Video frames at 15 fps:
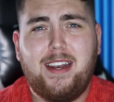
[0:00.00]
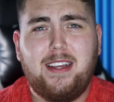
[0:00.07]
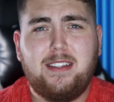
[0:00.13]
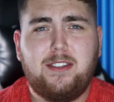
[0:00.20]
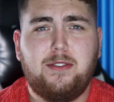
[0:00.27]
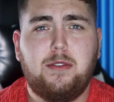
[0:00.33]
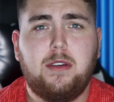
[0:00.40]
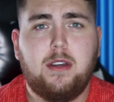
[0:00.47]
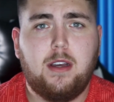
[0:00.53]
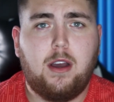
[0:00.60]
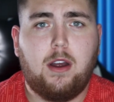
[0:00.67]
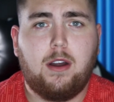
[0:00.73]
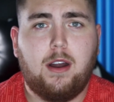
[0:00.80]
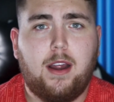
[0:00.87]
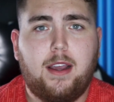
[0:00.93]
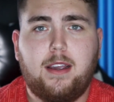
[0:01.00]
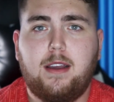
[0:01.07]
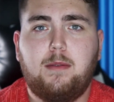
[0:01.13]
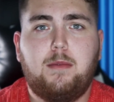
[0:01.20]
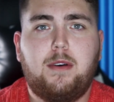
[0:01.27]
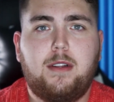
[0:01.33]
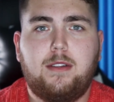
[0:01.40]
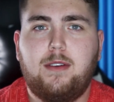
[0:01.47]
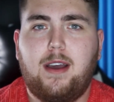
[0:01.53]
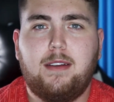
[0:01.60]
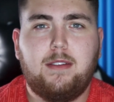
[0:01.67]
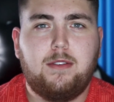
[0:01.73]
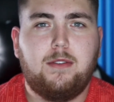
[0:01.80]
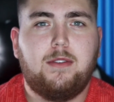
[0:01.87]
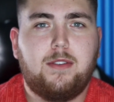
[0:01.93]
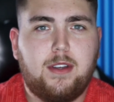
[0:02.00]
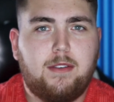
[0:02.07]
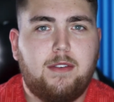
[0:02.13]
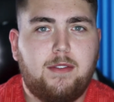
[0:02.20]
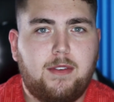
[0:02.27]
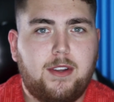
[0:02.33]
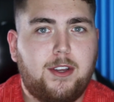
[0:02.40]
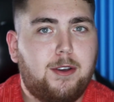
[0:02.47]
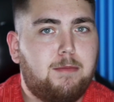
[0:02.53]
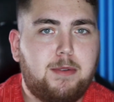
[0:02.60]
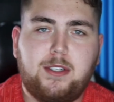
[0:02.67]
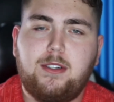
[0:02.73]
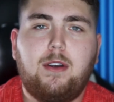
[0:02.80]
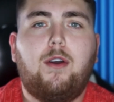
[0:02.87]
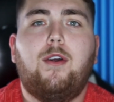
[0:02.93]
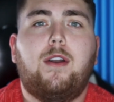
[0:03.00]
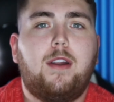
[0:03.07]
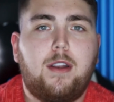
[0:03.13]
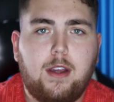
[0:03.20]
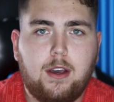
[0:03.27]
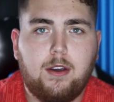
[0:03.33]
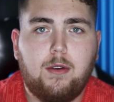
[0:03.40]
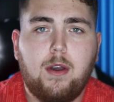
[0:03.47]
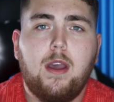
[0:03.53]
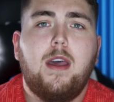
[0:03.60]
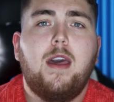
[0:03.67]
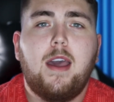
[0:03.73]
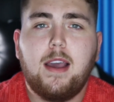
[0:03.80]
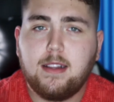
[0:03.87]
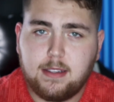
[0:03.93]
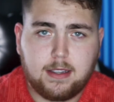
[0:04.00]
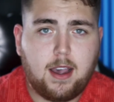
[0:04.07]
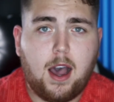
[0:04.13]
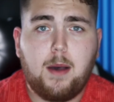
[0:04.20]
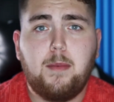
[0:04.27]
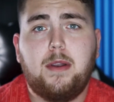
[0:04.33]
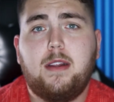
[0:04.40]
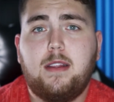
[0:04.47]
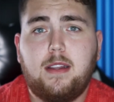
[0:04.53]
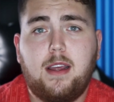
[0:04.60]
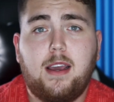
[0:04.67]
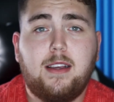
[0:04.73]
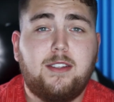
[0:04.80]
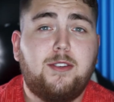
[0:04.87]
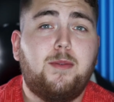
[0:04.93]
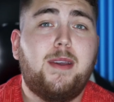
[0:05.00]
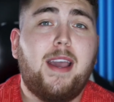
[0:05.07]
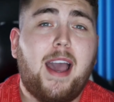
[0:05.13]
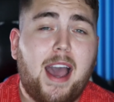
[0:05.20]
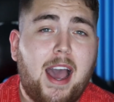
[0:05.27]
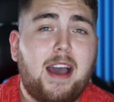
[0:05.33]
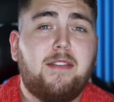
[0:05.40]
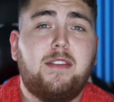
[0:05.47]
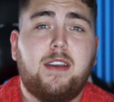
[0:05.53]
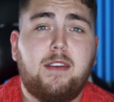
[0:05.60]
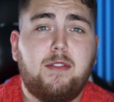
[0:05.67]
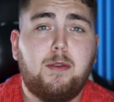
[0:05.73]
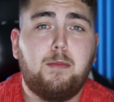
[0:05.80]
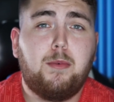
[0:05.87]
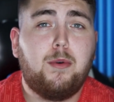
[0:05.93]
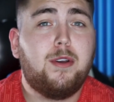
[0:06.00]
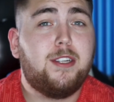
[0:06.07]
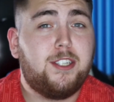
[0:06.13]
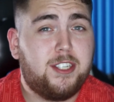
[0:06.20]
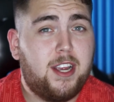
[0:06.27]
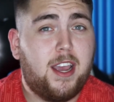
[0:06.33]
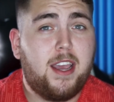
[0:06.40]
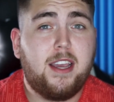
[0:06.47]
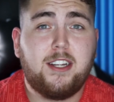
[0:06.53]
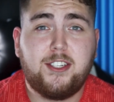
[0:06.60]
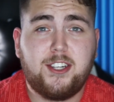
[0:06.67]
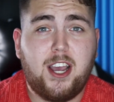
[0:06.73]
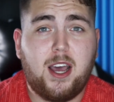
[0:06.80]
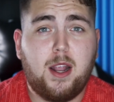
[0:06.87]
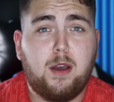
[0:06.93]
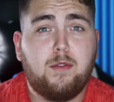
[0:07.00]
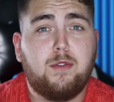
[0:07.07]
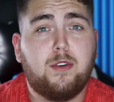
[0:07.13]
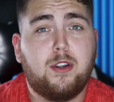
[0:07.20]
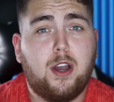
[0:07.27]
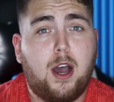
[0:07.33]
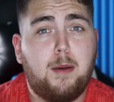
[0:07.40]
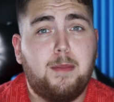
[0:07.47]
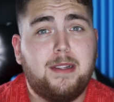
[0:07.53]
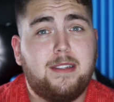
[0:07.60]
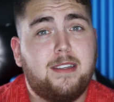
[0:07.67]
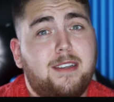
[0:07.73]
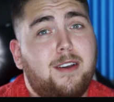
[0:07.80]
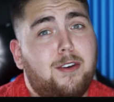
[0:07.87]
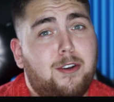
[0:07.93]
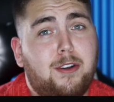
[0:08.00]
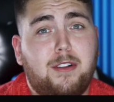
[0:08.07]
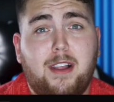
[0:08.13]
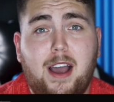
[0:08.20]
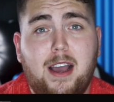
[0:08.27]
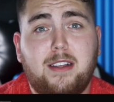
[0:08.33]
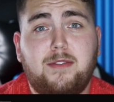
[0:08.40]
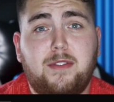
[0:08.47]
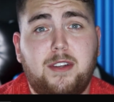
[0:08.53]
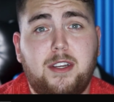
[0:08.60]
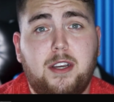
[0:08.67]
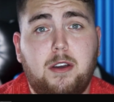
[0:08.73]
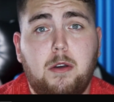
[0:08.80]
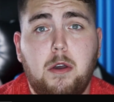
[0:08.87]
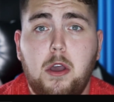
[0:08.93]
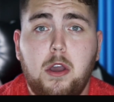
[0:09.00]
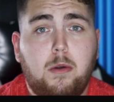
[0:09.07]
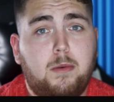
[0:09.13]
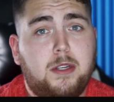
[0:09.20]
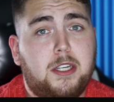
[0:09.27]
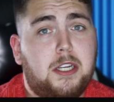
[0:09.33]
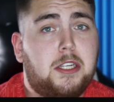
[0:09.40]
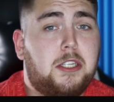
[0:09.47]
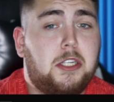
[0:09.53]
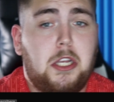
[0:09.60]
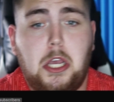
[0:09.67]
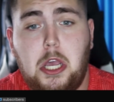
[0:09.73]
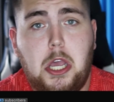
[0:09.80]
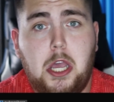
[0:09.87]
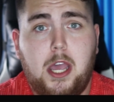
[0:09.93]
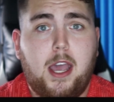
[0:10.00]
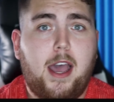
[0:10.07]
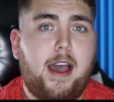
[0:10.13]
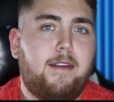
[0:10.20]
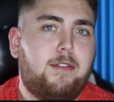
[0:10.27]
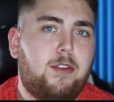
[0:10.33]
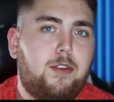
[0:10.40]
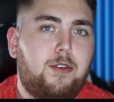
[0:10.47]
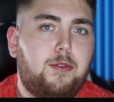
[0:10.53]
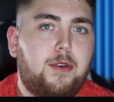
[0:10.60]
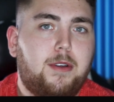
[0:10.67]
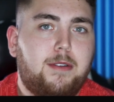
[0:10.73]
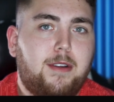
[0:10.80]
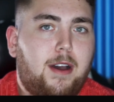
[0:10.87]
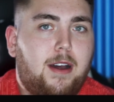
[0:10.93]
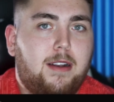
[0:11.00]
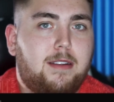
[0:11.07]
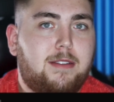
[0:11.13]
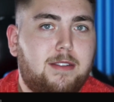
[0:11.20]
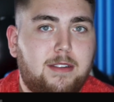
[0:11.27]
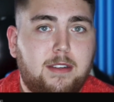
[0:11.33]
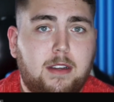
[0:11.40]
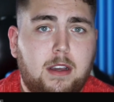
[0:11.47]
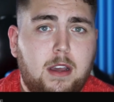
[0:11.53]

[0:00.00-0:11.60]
into it, alright, come on, do I have to do this every video? But you already know, it's comment of the day, so we have to give the boy Jay a shout out for commenting on our last video. We just have to do it, honestly.